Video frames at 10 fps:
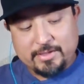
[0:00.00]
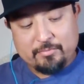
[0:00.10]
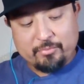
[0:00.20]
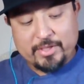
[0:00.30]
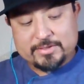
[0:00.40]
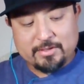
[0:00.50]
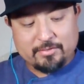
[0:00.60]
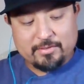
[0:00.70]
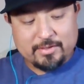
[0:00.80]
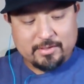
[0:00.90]
He even breaks
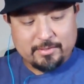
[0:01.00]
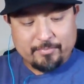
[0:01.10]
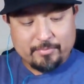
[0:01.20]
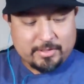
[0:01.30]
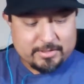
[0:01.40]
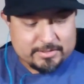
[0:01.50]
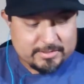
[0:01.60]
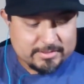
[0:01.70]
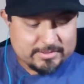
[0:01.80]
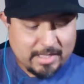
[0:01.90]
down here it
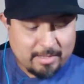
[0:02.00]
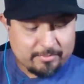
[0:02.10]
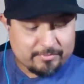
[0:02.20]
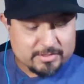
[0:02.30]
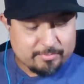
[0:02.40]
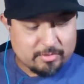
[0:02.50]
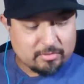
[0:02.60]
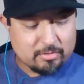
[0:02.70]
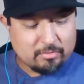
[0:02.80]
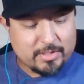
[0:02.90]
says the Sabbath. This
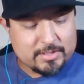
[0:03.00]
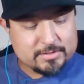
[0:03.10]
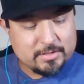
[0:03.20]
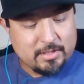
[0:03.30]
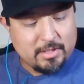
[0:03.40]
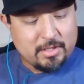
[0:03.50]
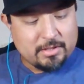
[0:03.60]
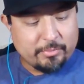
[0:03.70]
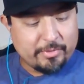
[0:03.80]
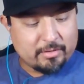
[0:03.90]
miracle rests
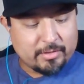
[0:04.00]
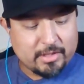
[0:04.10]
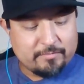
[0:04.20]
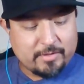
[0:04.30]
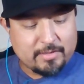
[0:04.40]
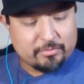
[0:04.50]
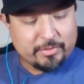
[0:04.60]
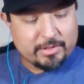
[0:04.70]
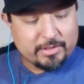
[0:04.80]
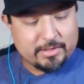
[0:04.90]
that we are given every
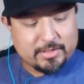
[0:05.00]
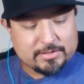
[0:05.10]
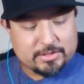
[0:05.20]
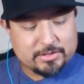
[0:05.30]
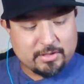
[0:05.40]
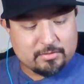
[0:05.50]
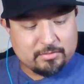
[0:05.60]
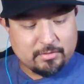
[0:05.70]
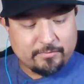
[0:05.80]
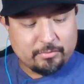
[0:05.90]
week is a
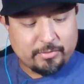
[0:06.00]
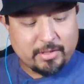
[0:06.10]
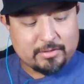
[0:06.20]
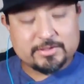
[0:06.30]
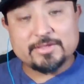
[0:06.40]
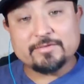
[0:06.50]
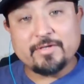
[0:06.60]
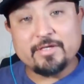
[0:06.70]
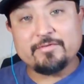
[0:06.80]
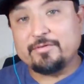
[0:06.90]
shadow of the realities of
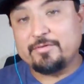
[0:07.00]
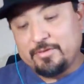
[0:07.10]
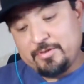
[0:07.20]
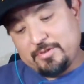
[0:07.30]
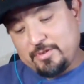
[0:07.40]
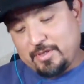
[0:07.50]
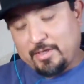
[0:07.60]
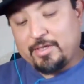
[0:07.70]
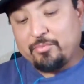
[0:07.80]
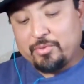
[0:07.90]
heaven. And he